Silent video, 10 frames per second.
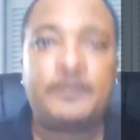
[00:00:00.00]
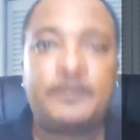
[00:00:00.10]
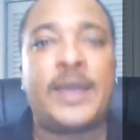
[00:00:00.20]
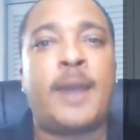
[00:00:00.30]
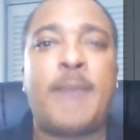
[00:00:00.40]

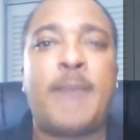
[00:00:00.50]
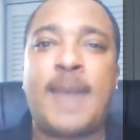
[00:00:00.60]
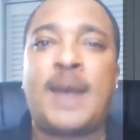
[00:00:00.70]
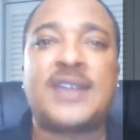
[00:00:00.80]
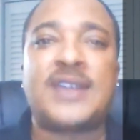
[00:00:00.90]
Now,
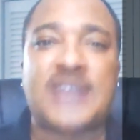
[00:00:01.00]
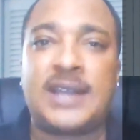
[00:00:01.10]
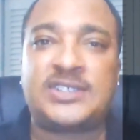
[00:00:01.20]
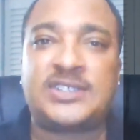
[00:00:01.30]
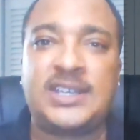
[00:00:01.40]
backed by a
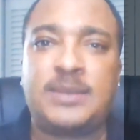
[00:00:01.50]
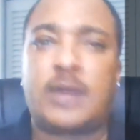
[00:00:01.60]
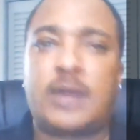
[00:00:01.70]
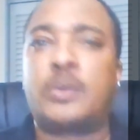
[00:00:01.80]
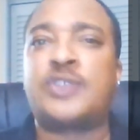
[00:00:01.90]
solid team
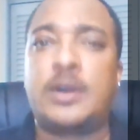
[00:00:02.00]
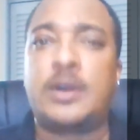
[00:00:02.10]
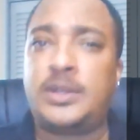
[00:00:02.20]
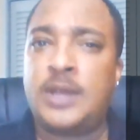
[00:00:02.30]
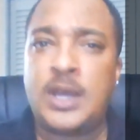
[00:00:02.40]
that are
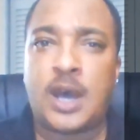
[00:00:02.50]
returning,